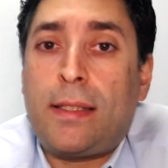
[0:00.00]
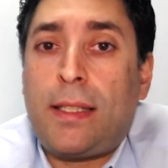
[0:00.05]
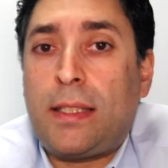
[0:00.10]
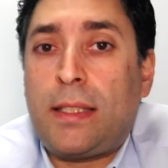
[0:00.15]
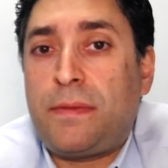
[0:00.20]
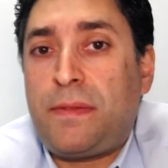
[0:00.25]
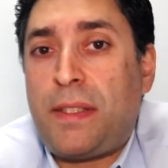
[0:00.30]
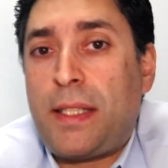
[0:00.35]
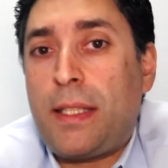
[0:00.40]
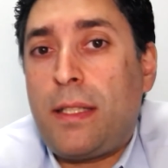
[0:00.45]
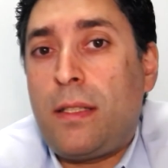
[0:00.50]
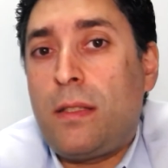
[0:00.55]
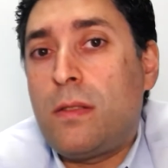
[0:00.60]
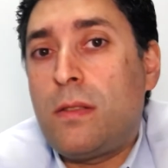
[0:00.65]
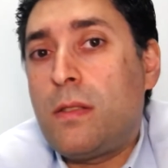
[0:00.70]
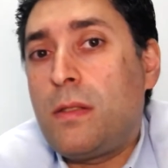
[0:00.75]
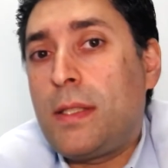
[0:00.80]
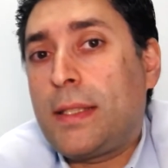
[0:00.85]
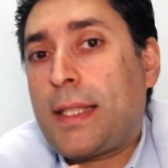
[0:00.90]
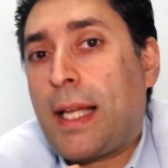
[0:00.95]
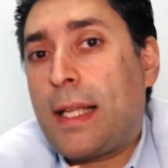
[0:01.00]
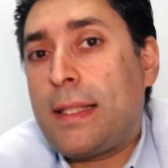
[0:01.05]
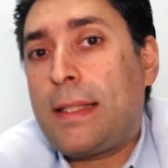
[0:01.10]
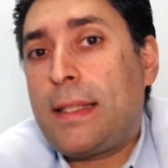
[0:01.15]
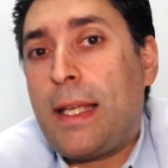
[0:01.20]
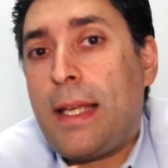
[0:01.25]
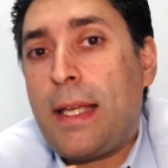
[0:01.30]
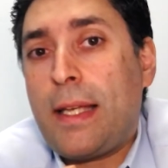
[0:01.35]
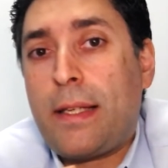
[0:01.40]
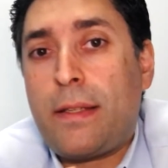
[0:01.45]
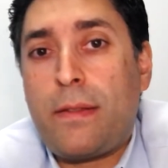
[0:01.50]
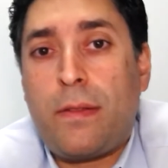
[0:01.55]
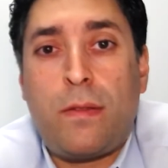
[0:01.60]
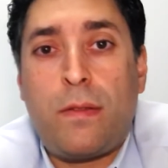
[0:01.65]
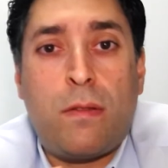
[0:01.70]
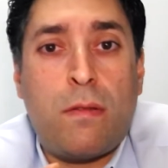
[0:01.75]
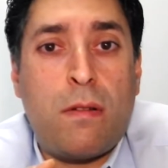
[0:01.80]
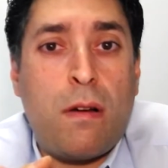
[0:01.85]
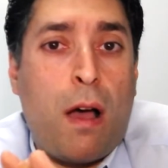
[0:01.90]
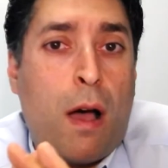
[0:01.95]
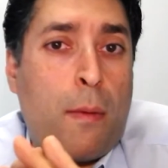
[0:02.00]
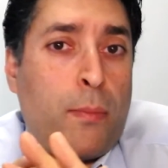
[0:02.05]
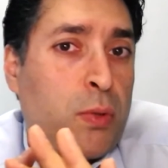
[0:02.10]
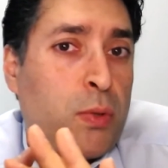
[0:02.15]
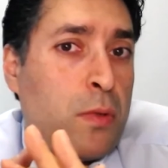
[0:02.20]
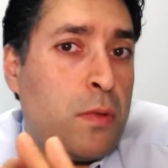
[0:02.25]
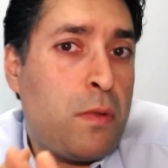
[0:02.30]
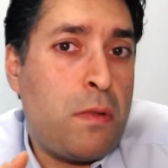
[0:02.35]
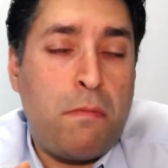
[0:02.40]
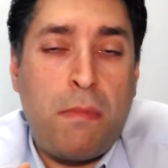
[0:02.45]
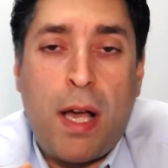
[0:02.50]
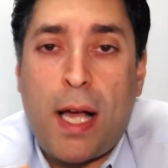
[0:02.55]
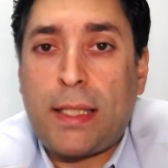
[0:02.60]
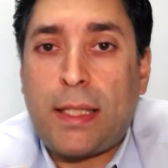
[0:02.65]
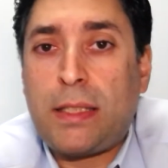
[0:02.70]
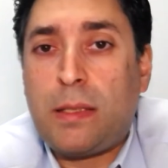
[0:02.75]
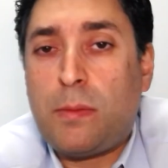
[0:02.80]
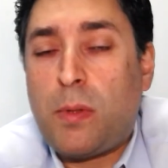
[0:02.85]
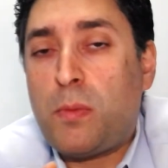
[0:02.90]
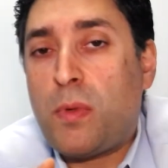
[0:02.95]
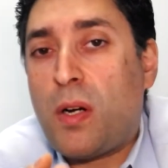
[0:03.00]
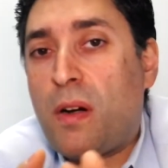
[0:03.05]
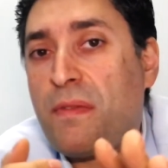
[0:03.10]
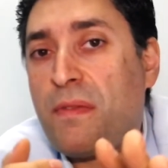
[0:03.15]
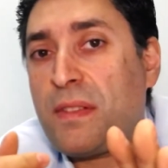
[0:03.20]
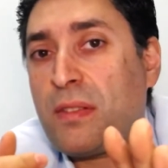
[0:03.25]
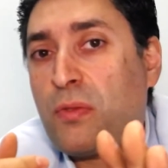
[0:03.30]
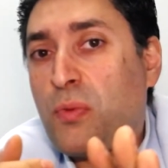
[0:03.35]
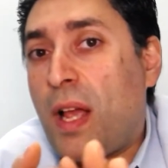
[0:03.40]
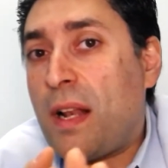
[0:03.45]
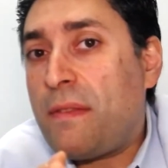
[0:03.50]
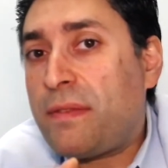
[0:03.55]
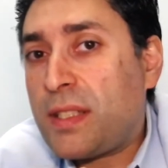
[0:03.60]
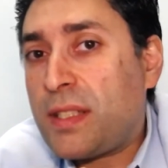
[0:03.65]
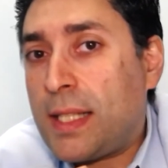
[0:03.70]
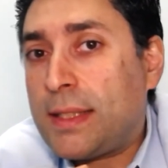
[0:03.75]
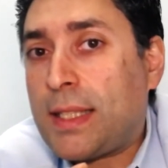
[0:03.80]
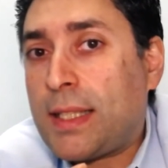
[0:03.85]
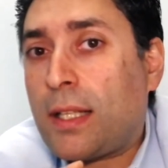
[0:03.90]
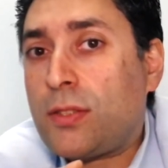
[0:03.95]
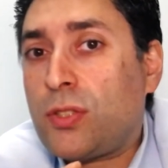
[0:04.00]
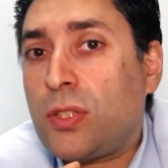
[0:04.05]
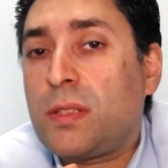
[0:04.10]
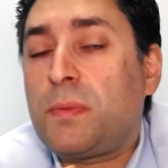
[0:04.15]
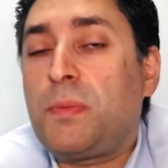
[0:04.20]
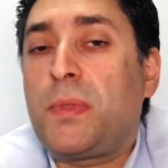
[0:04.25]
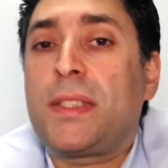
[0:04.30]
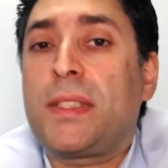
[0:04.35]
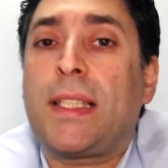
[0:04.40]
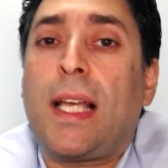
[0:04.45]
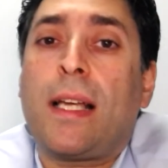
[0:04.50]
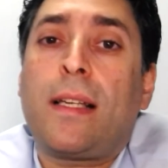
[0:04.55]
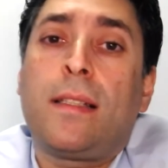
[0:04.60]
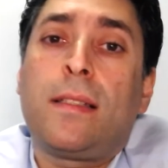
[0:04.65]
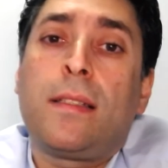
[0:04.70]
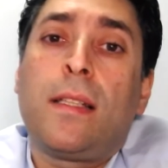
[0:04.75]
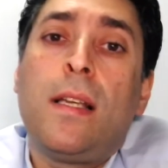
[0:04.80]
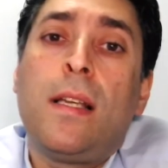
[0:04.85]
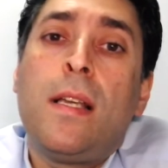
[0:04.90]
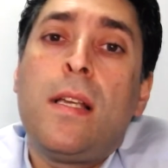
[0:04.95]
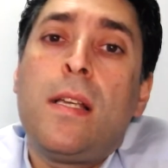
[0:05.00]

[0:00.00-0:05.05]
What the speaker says: is very low. It can take up to a maximum of 12 transactions per second.